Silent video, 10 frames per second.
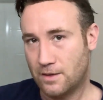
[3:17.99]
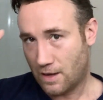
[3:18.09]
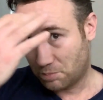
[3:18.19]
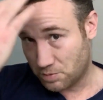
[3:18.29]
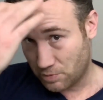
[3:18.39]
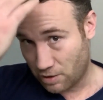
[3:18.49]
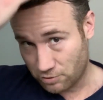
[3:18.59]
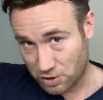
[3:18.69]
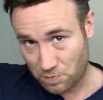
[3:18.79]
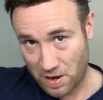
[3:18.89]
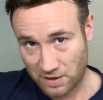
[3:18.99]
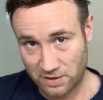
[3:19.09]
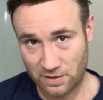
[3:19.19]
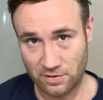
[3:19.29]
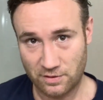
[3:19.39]
helps them get
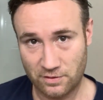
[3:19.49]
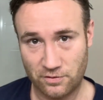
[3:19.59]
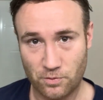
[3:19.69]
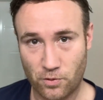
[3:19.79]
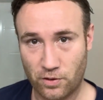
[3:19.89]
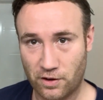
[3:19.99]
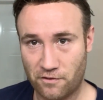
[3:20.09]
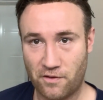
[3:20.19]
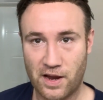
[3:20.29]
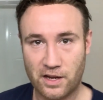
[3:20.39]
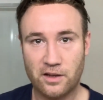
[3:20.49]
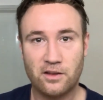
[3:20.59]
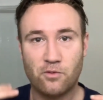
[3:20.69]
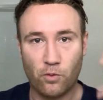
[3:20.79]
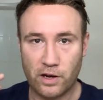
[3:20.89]
respect from wearing a fake,
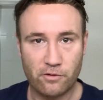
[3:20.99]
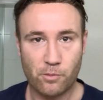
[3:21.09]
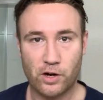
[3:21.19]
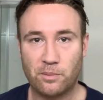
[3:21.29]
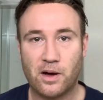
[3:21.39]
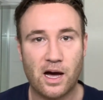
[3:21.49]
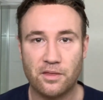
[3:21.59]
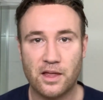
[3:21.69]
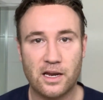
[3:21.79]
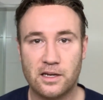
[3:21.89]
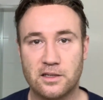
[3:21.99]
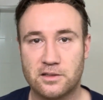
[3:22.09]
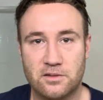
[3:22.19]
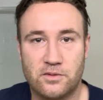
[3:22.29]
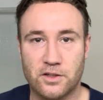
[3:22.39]
whatever body part that
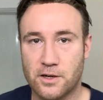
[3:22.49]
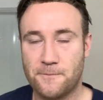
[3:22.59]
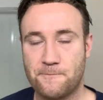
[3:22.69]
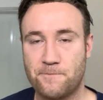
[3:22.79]
is. No,